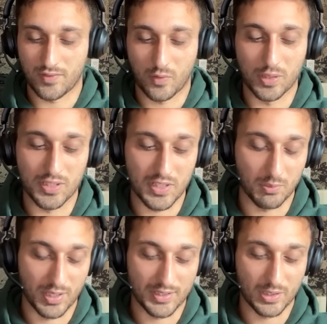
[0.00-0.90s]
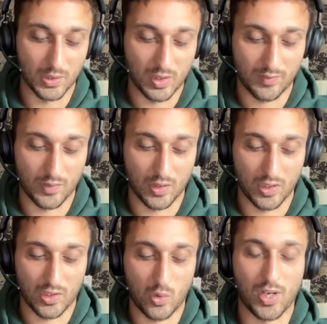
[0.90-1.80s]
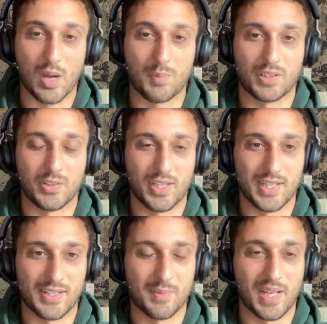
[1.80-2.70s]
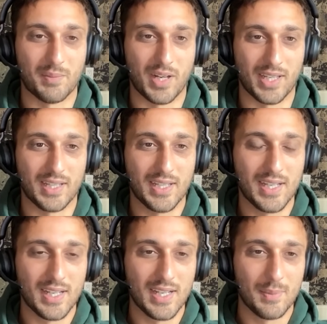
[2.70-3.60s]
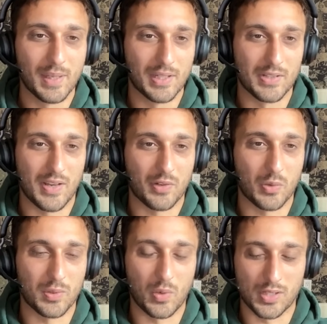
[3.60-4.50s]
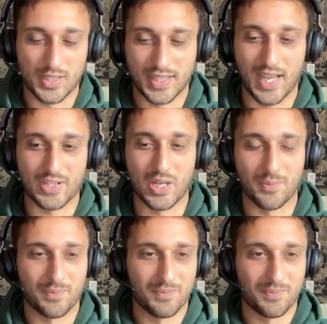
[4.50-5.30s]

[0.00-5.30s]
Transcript: forces your brain to look for quick opportunities to make money, because everyone wants to catch up.